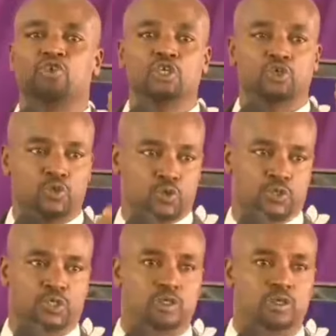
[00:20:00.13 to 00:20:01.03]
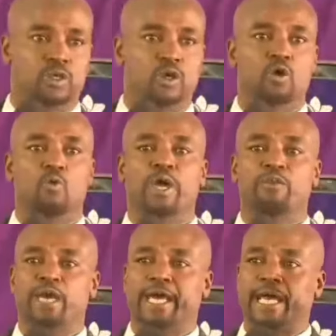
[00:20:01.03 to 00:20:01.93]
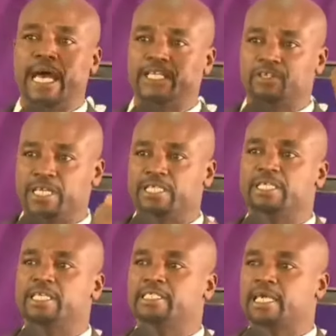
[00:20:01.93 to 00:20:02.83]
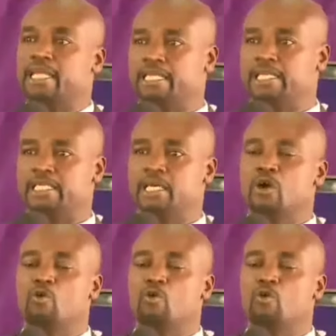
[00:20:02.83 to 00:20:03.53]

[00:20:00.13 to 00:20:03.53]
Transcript: to issues, when we are addressing challenges,